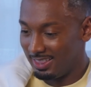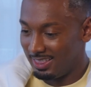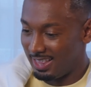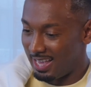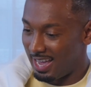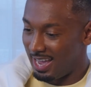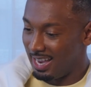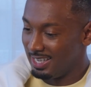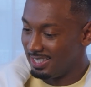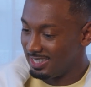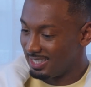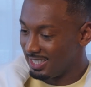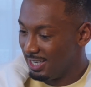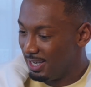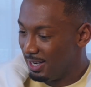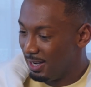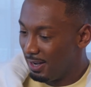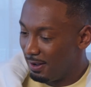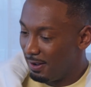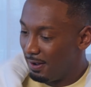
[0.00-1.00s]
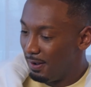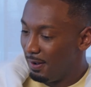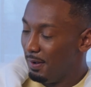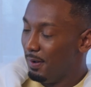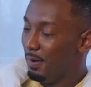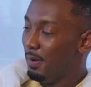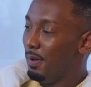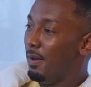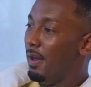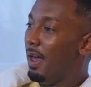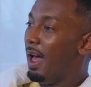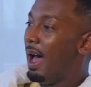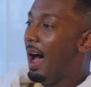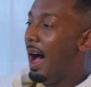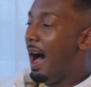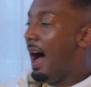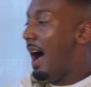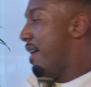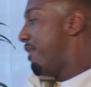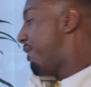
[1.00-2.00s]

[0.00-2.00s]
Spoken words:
that I